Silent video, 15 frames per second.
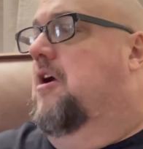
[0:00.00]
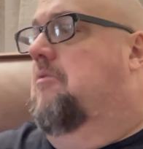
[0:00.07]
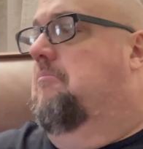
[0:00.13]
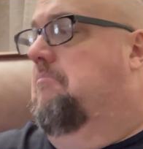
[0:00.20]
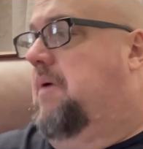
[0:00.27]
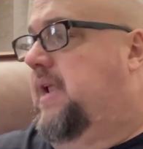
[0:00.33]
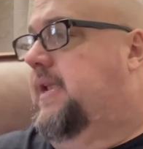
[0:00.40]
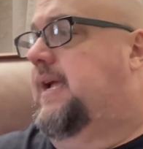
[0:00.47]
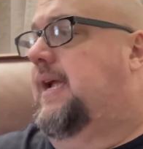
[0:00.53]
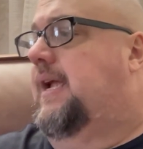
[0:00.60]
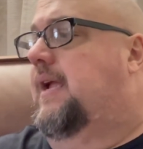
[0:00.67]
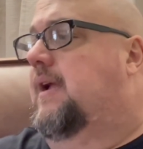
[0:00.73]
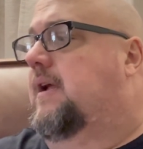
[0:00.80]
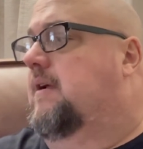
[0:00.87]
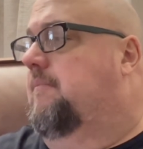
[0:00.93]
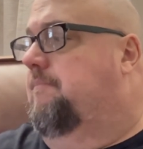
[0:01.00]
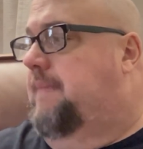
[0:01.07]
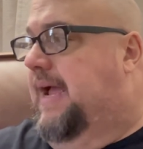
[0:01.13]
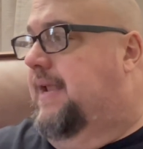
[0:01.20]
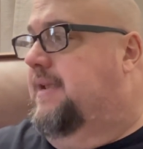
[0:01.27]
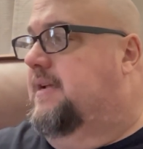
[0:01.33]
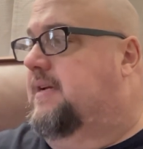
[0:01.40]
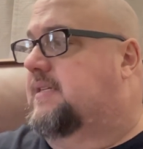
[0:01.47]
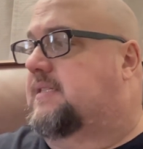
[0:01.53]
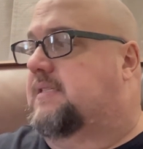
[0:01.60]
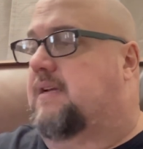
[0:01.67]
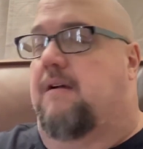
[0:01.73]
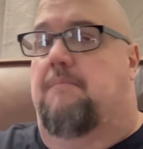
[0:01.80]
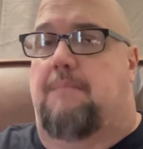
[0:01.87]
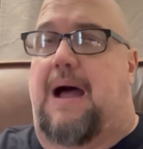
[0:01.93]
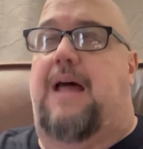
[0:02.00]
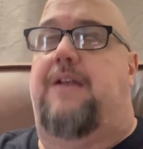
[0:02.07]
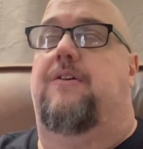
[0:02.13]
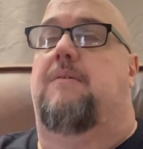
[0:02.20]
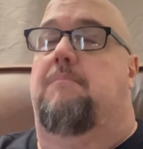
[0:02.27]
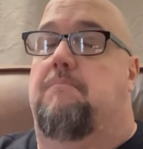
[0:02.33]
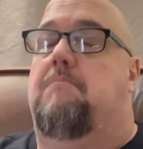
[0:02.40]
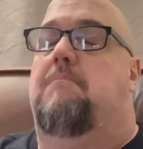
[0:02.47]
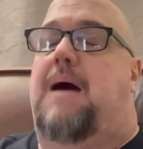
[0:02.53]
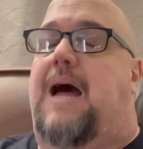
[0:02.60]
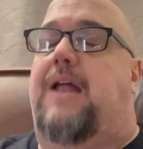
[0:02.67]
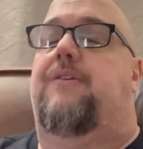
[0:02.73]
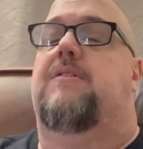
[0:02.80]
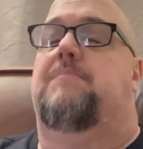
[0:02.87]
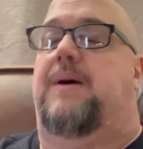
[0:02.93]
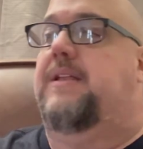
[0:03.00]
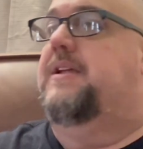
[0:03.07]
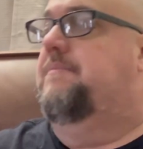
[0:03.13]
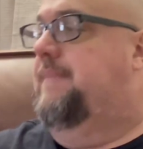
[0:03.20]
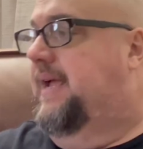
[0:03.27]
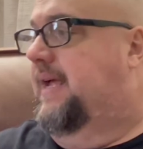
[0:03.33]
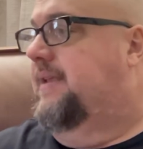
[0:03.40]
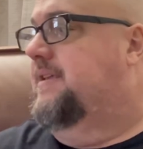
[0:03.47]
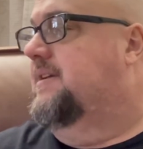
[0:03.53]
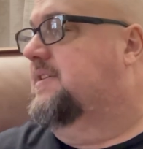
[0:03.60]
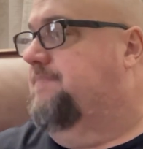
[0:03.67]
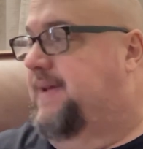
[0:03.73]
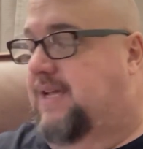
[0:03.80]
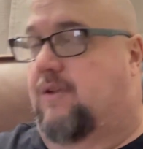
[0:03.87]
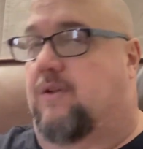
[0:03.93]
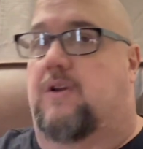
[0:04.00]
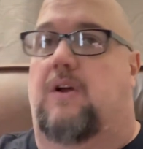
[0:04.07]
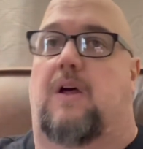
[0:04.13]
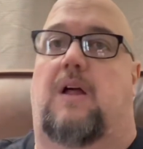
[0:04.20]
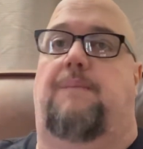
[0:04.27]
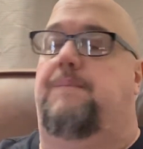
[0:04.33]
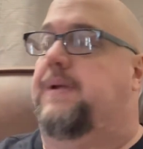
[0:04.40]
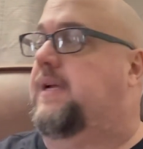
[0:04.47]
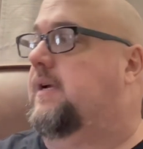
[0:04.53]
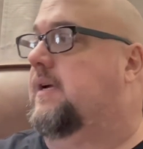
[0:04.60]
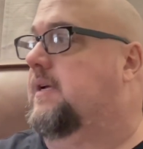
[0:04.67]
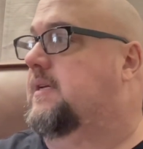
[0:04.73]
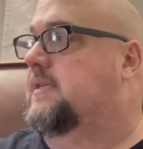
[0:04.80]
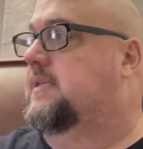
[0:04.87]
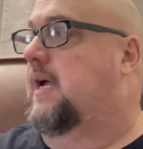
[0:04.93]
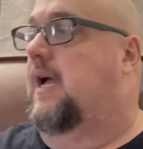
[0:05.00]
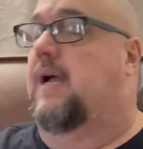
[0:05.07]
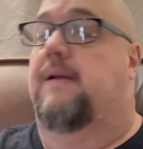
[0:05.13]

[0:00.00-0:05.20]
Monday Madness, Modern Monday Madness mail call, because